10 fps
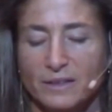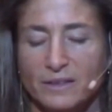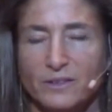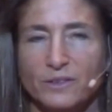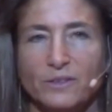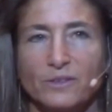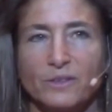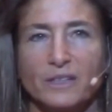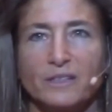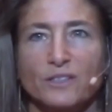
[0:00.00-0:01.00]
Did you
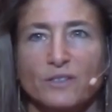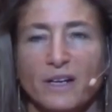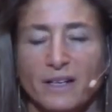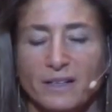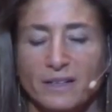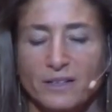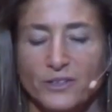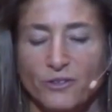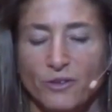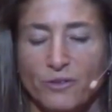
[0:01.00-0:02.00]
get distracted
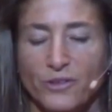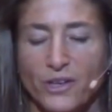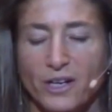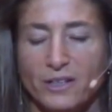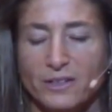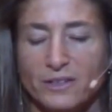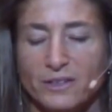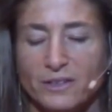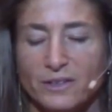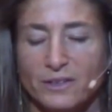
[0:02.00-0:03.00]
into your own thoughts?